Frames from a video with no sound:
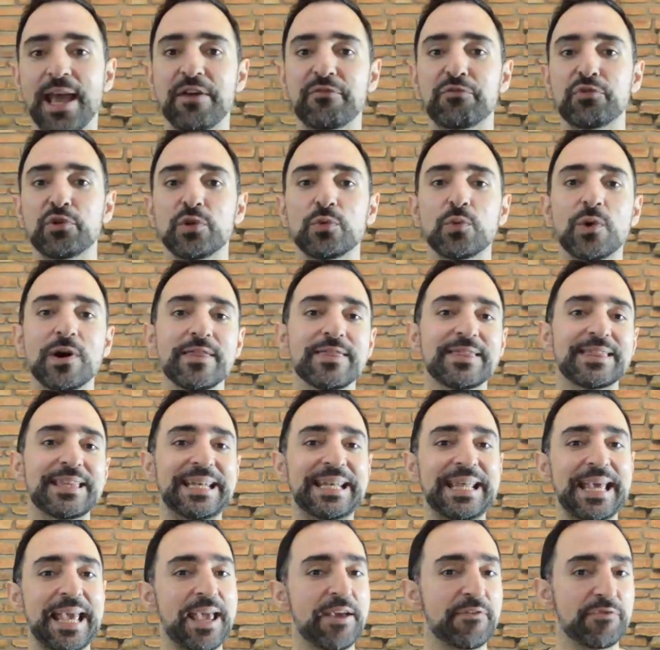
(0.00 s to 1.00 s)
Everyone
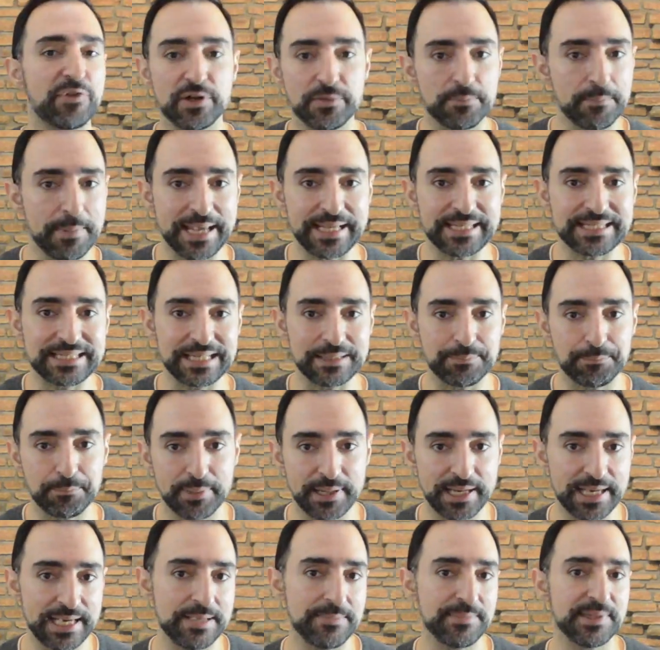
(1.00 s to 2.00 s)
that ever makes a
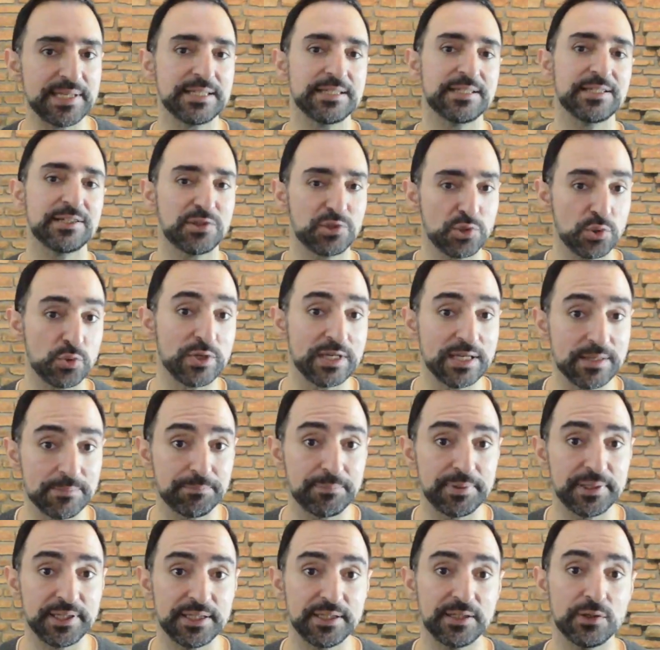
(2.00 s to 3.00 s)
payment to
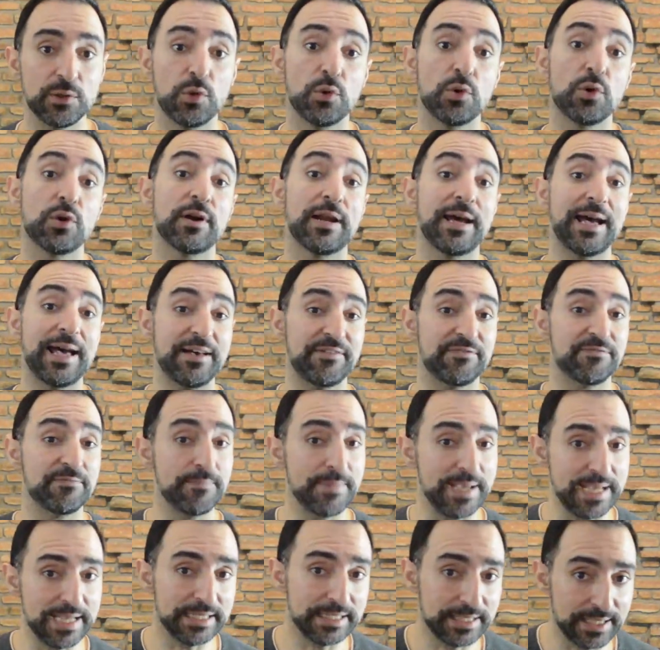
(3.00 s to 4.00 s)
EMP or have
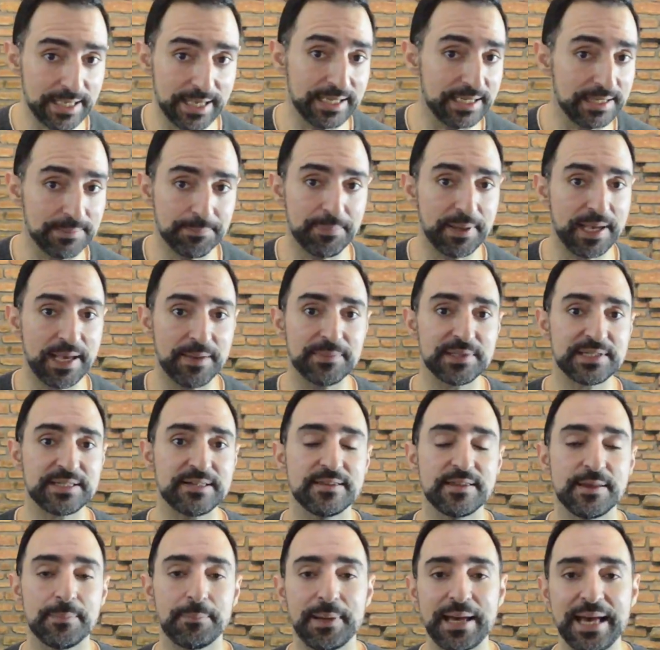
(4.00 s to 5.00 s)
made any payments
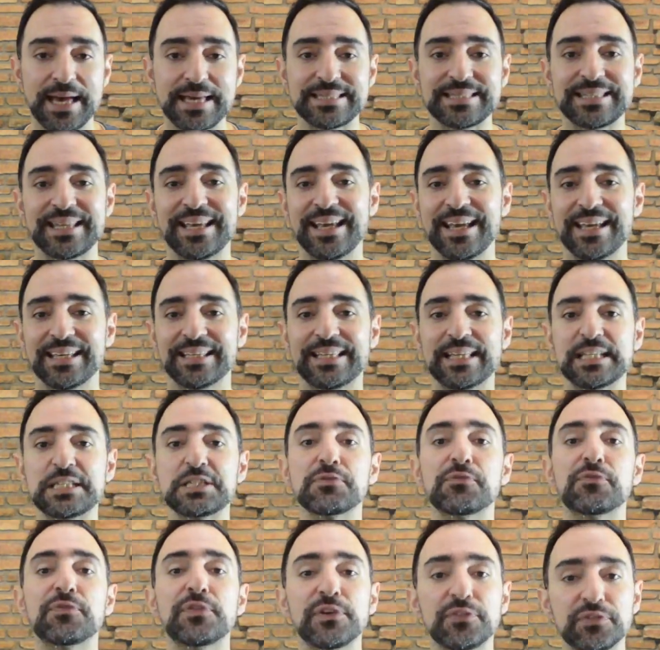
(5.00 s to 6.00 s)
in the past gets
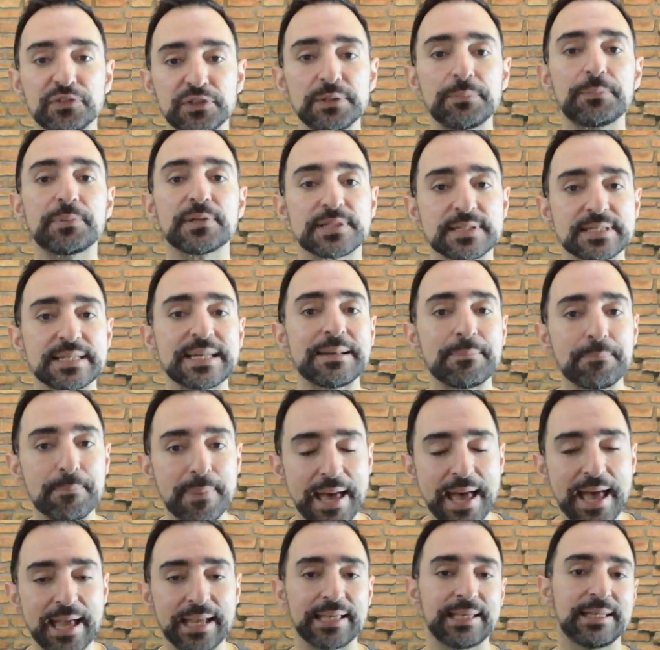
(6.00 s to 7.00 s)
50%
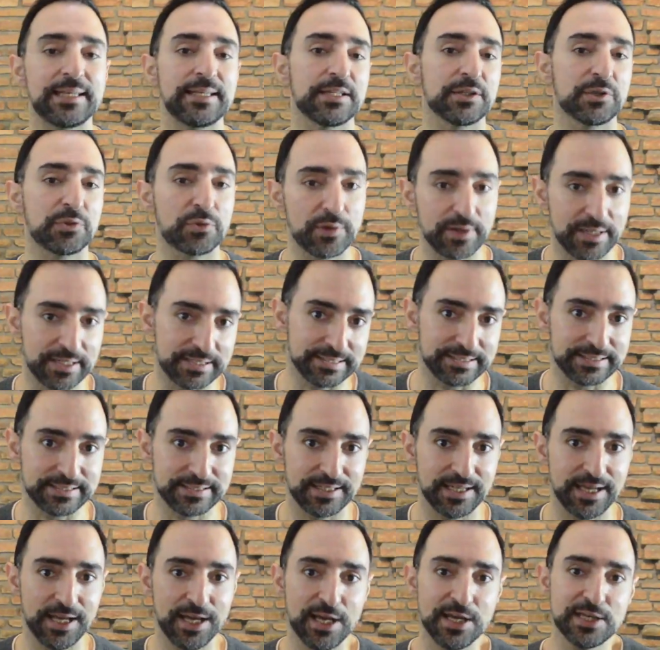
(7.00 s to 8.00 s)
back in credit.
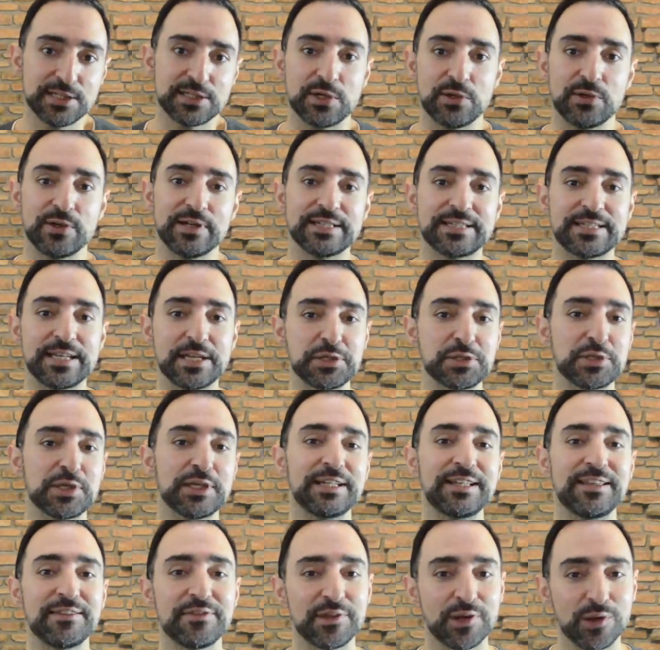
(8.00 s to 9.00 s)
So
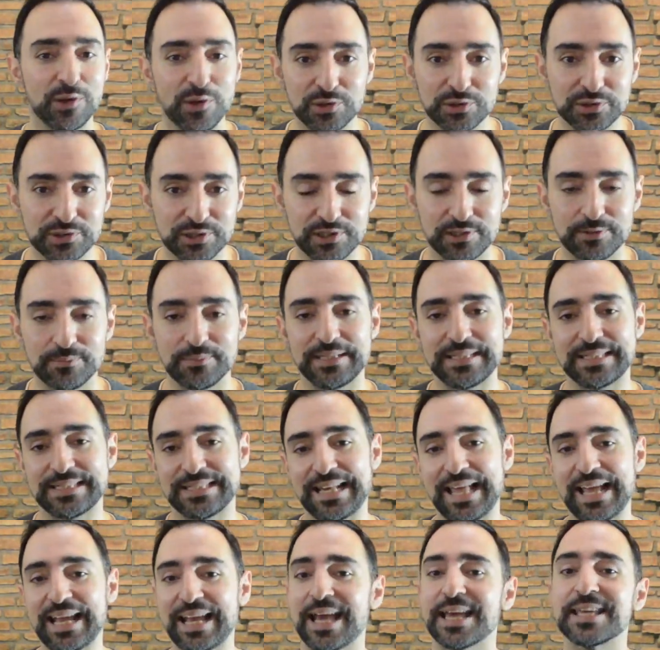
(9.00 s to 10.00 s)
essentially in the long term, it's
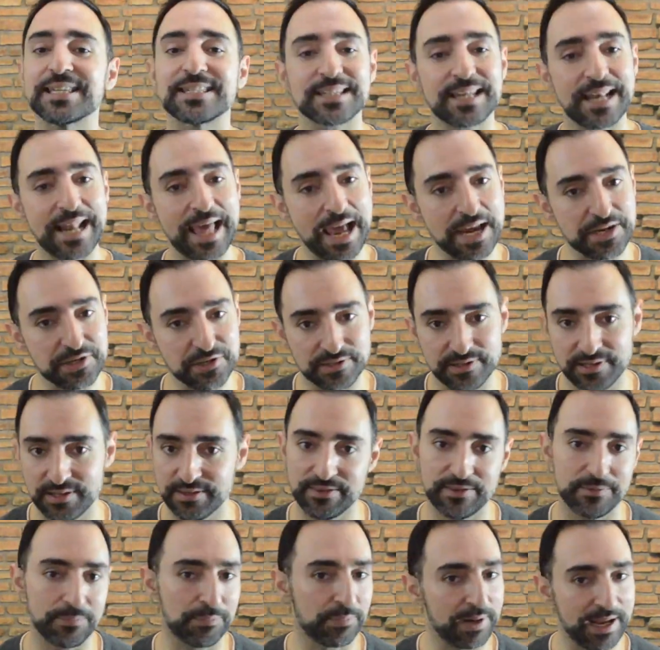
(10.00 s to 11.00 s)
like I
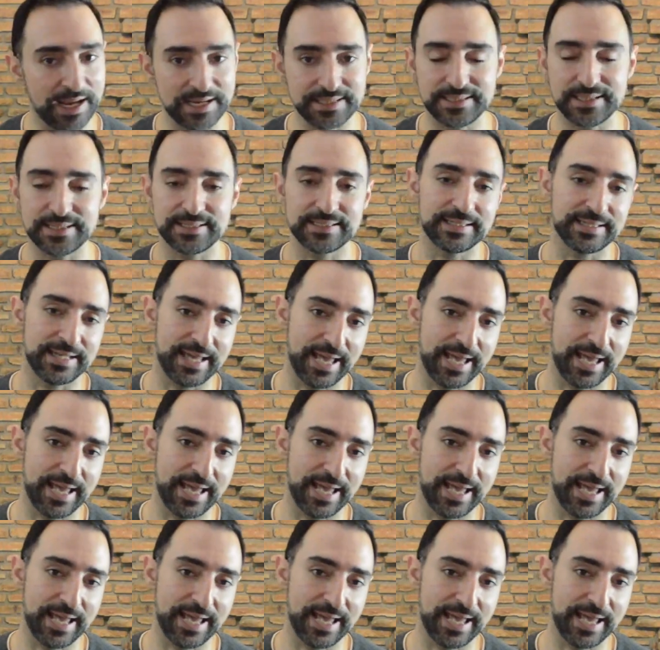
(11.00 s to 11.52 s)
slashed the prices in